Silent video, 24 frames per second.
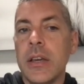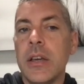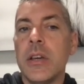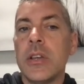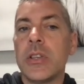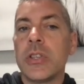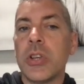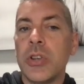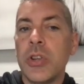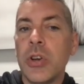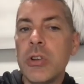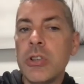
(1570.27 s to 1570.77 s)

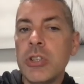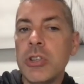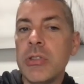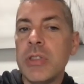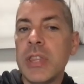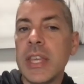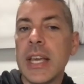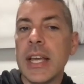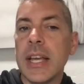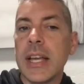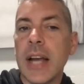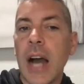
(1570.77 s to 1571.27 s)
So don't you
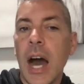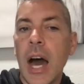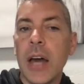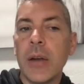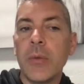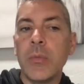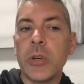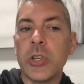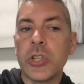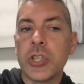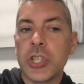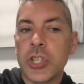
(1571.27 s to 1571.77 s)
think God
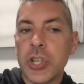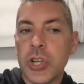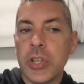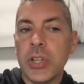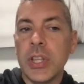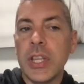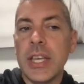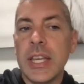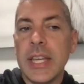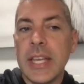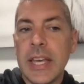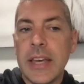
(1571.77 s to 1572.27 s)
will
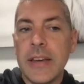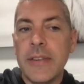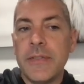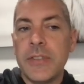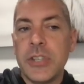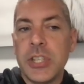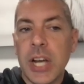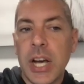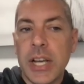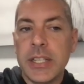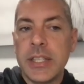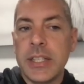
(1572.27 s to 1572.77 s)
surely give
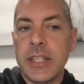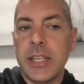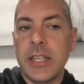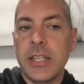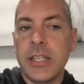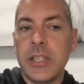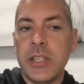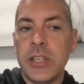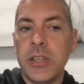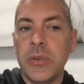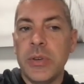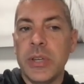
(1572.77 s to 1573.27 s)
justice
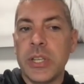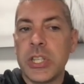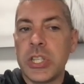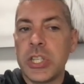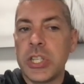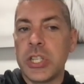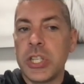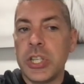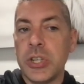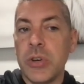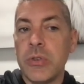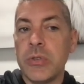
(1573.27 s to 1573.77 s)
to his
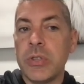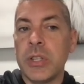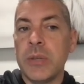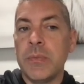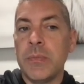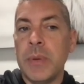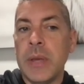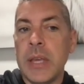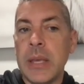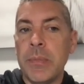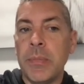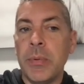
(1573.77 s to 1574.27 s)
chosen
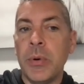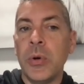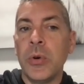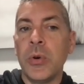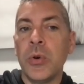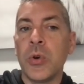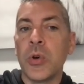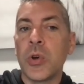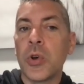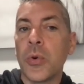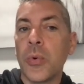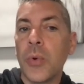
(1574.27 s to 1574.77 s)
people
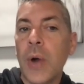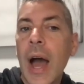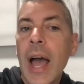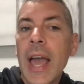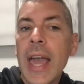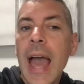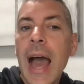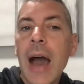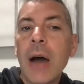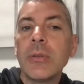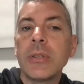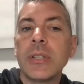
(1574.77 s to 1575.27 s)
who cry
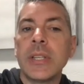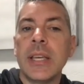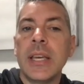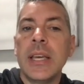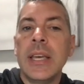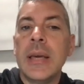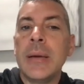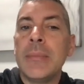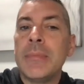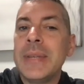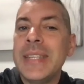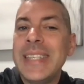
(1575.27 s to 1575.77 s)
out to
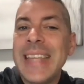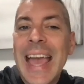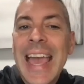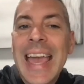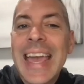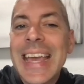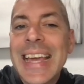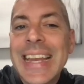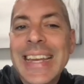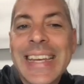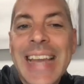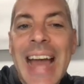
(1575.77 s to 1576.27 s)
him
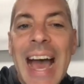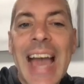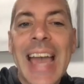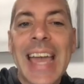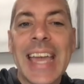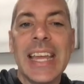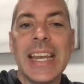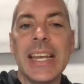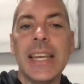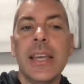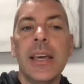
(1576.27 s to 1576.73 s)
day and night?